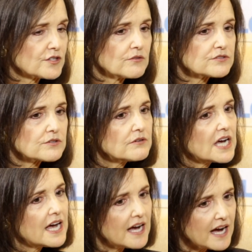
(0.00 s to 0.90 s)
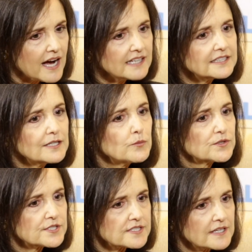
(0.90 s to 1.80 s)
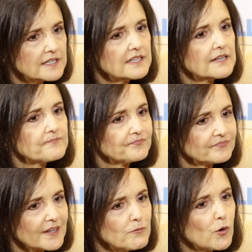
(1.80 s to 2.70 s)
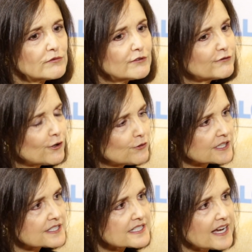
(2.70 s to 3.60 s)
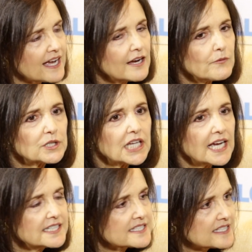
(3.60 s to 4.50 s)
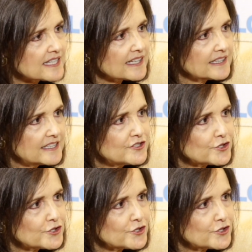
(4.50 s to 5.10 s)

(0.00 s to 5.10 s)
So I think we'll see more of a focus. I would like to see that lead